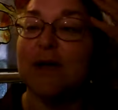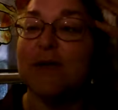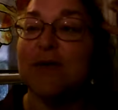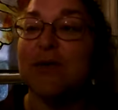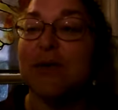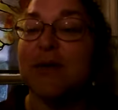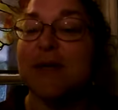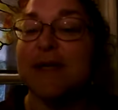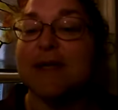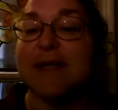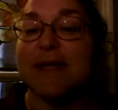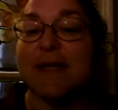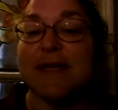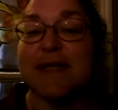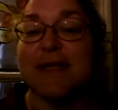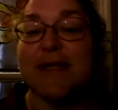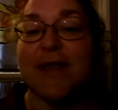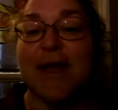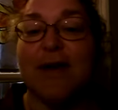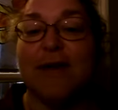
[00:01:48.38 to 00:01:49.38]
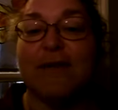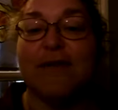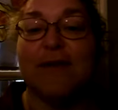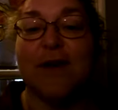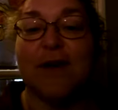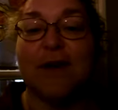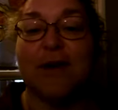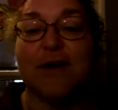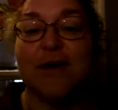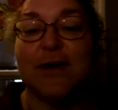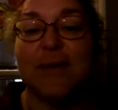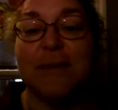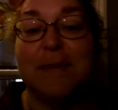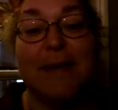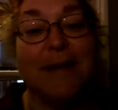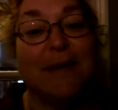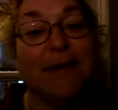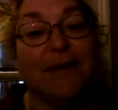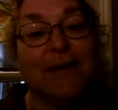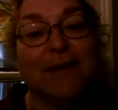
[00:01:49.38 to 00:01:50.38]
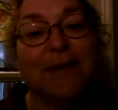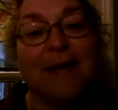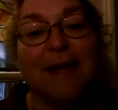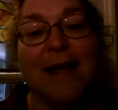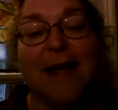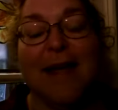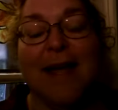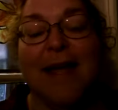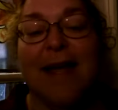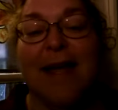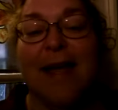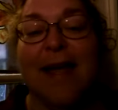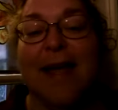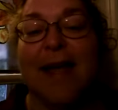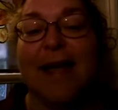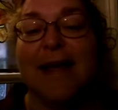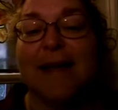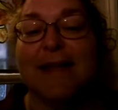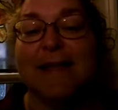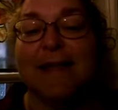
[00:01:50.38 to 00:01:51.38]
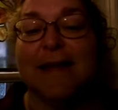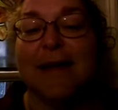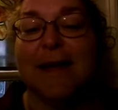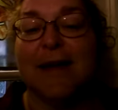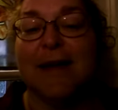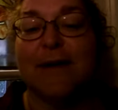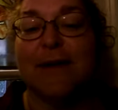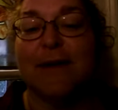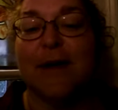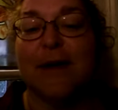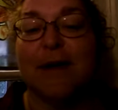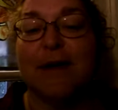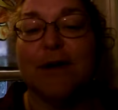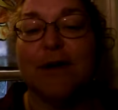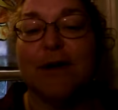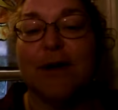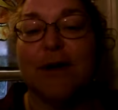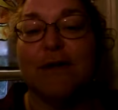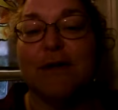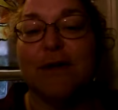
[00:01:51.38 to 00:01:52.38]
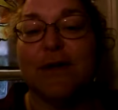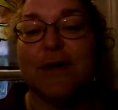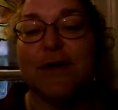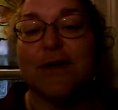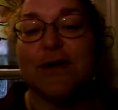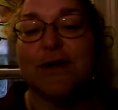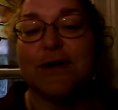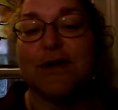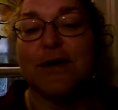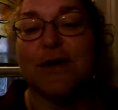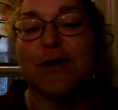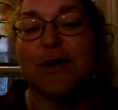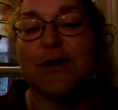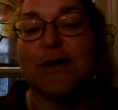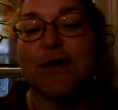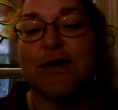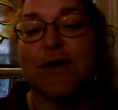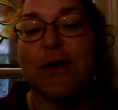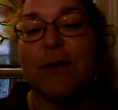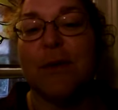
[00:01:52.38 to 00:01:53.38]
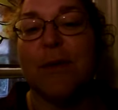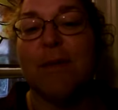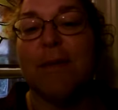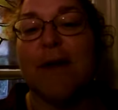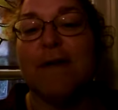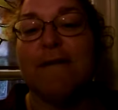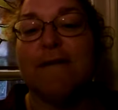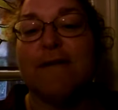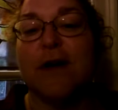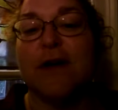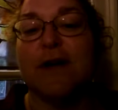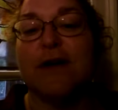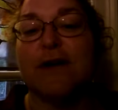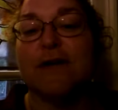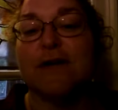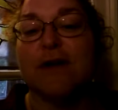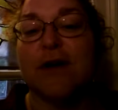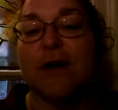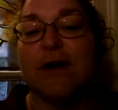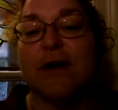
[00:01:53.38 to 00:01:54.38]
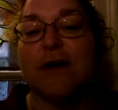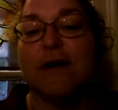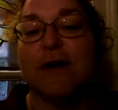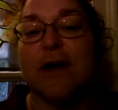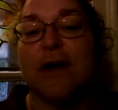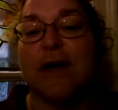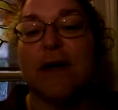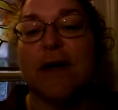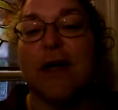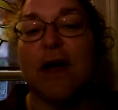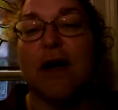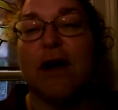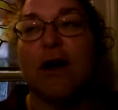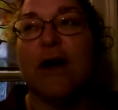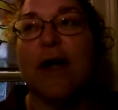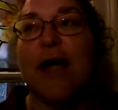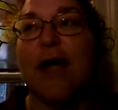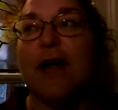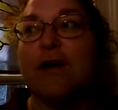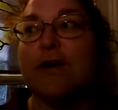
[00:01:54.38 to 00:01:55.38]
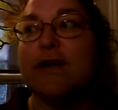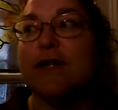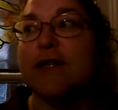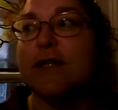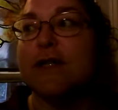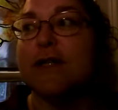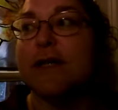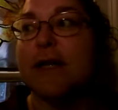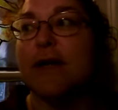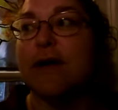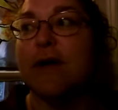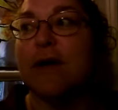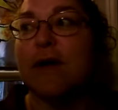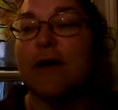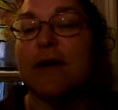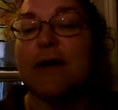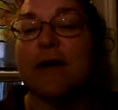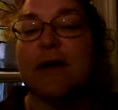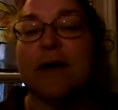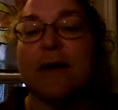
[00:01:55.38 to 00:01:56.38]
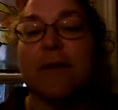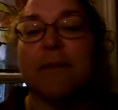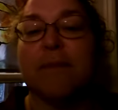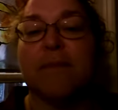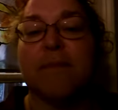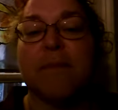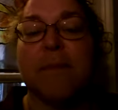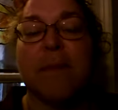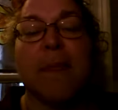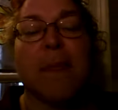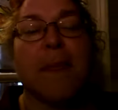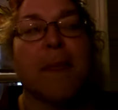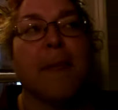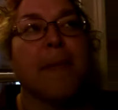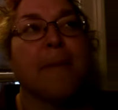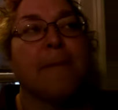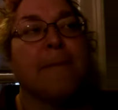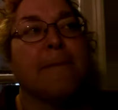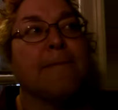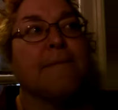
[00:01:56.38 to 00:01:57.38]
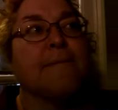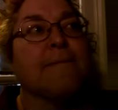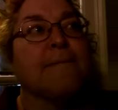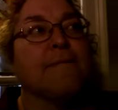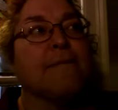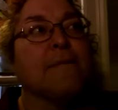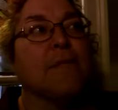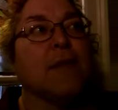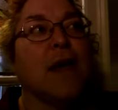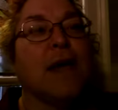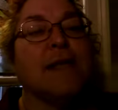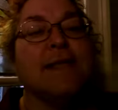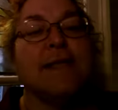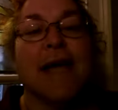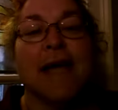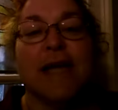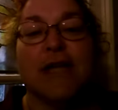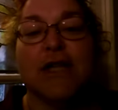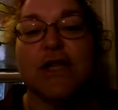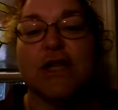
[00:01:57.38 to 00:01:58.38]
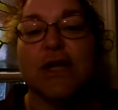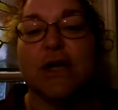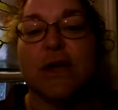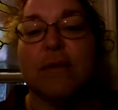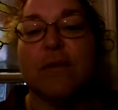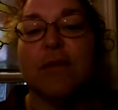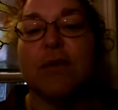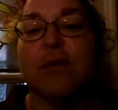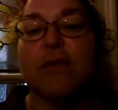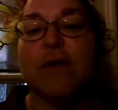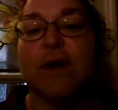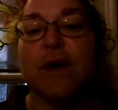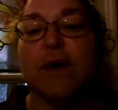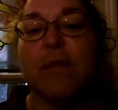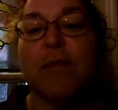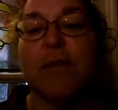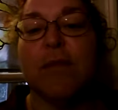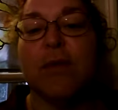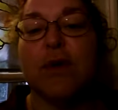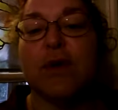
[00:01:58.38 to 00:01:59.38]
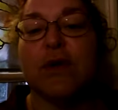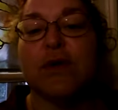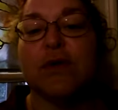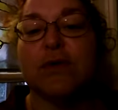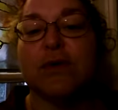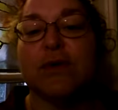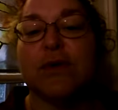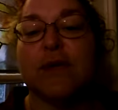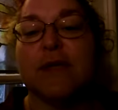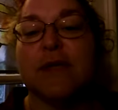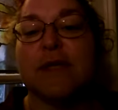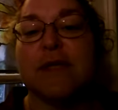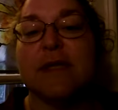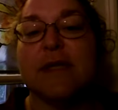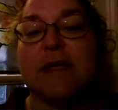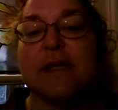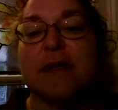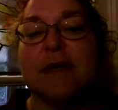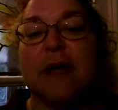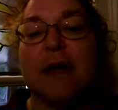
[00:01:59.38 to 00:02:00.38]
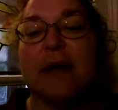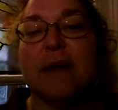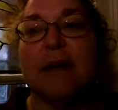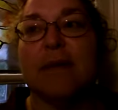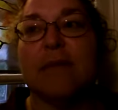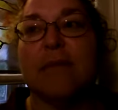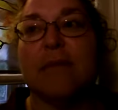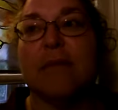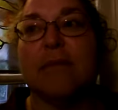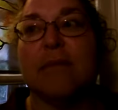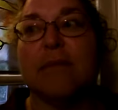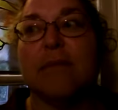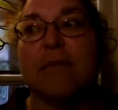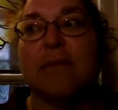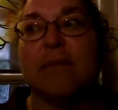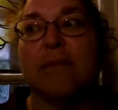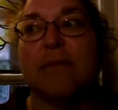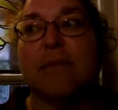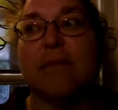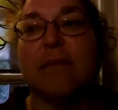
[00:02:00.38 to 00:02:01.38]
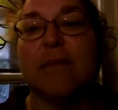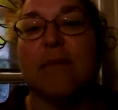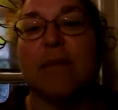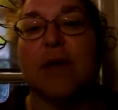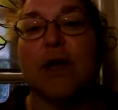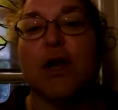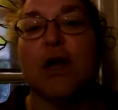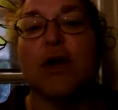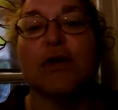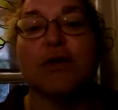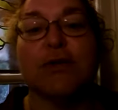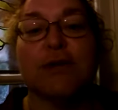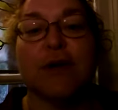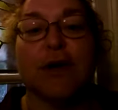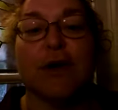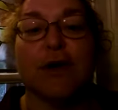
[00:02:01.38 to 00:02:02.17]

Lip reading: Taurus does love a good meal and a few good desserts. So we might find our energies and our attention moving more towards nurturing